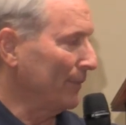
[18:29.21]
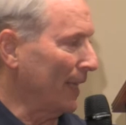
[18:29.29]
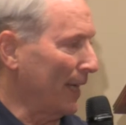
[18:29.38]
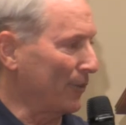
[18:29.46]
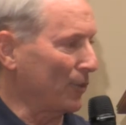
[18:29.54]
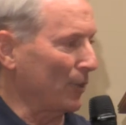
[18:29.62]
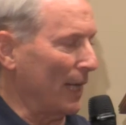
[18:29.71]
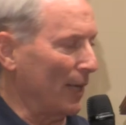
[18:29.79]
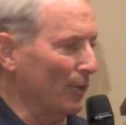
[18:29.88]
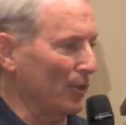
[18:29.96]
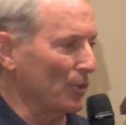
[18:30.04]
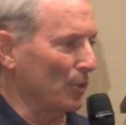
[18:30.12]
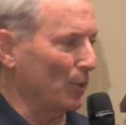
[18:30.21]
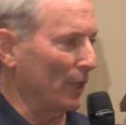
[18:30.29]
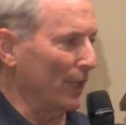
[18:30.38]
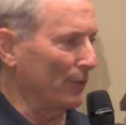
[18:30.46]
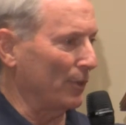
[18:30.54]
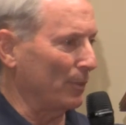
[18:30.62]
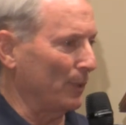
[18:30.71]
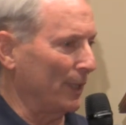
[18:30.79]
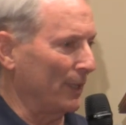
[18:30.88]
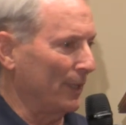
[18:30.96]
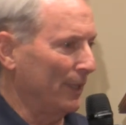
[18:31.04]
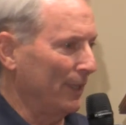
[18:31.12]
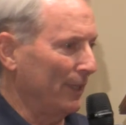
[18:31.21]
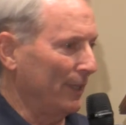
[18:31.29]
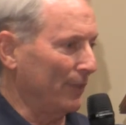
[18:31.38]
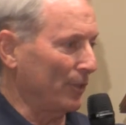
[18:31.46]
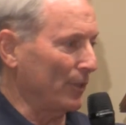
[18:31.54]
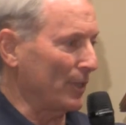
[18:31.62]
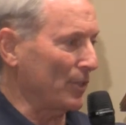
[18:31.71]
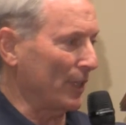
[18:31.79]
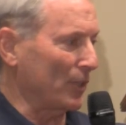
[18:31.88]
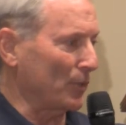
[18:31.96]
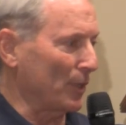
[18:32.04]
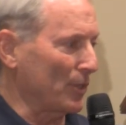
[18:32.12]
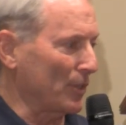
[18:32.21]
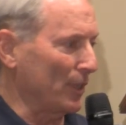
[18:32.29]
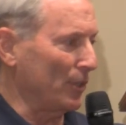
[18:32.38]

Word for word: after hours or whatever. But if there is interest,